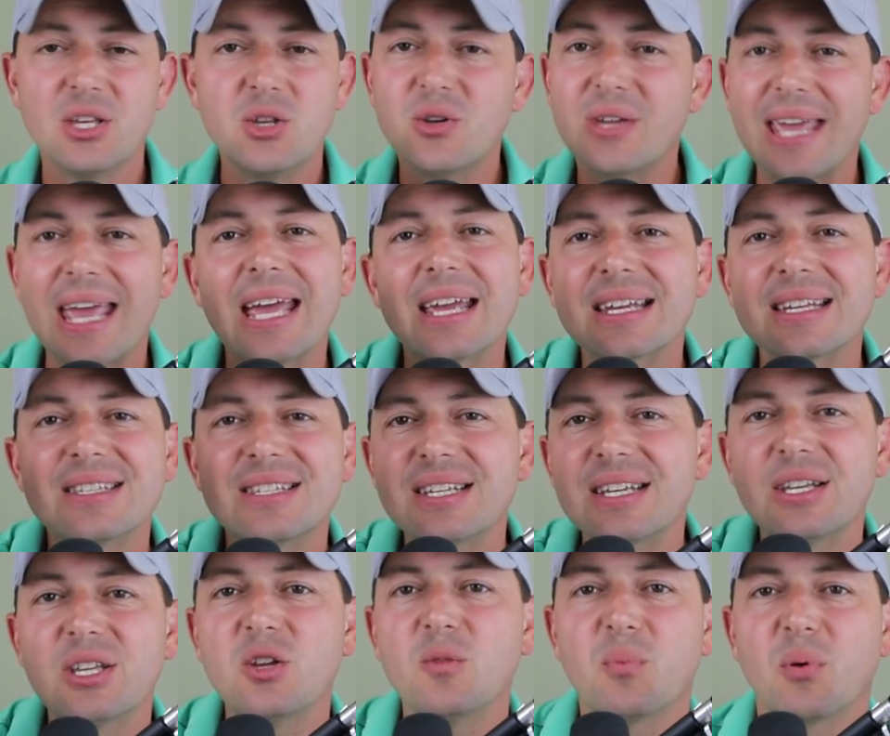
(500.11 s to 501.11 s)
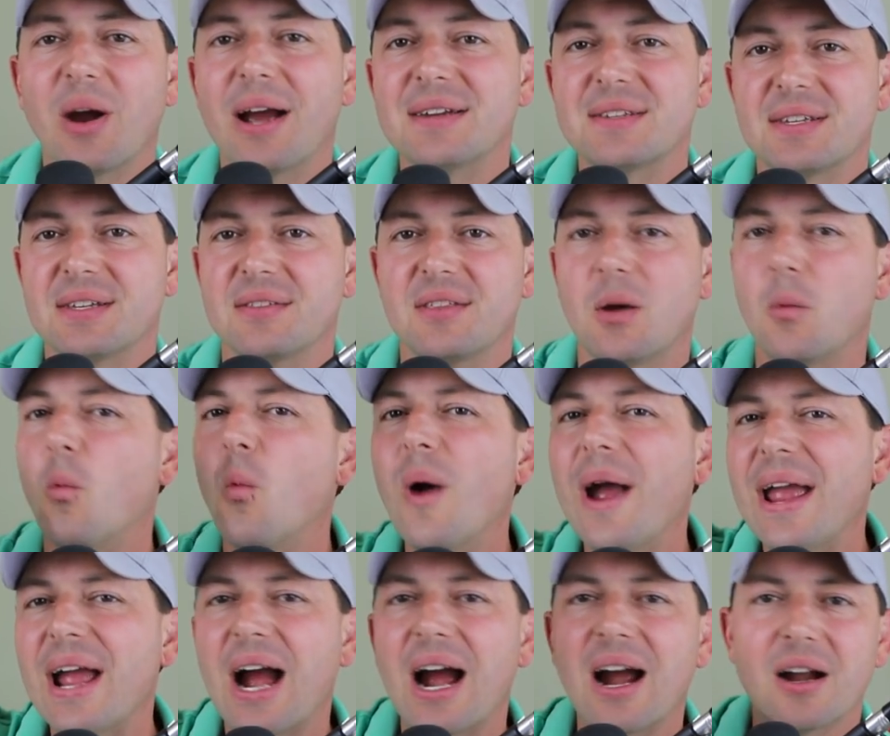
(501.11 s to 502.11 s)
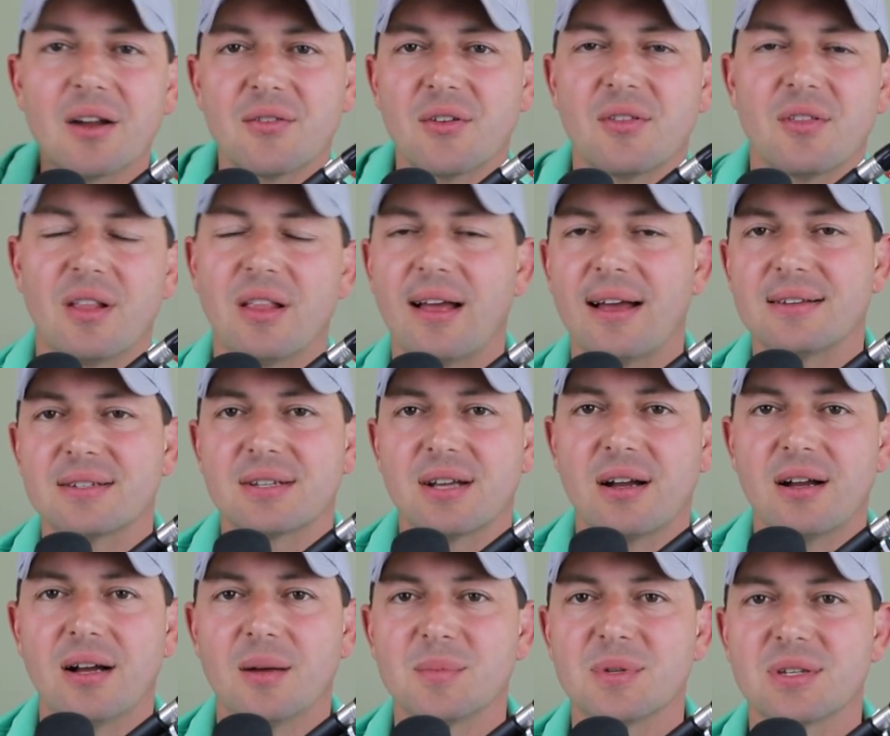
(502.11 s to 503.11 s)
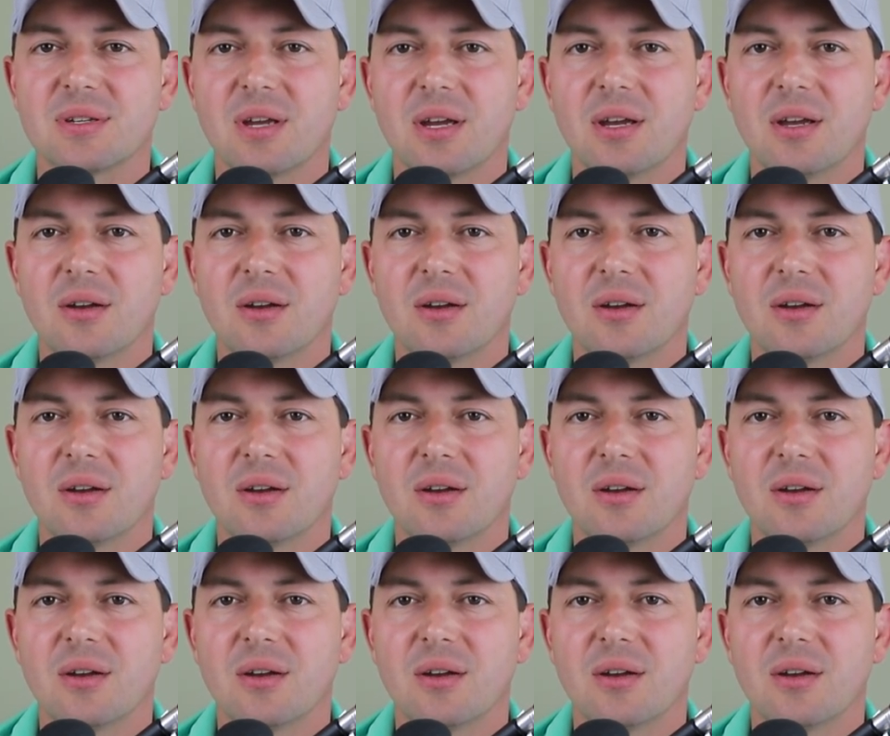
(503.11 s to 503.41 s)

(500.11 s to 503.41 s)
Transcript: You can't continue pricing them way higher than the last comps.